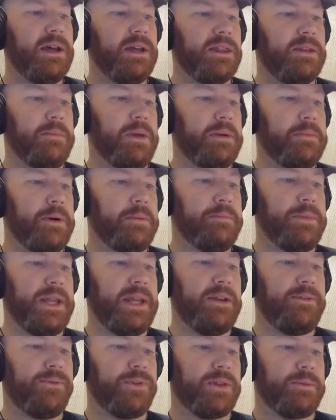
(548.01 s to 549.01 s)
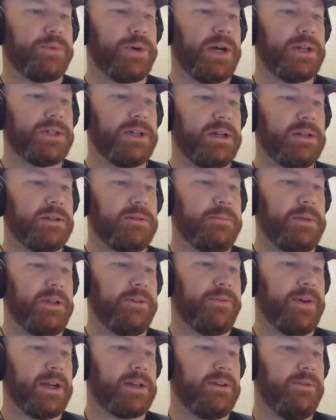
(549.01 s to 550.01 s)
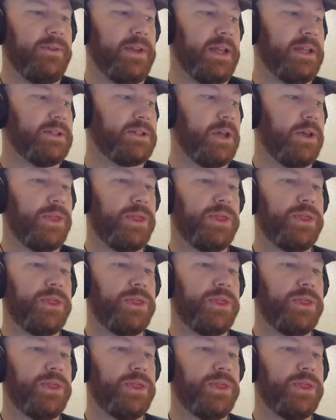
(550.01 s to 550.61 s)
The minimum need for the project to be effective is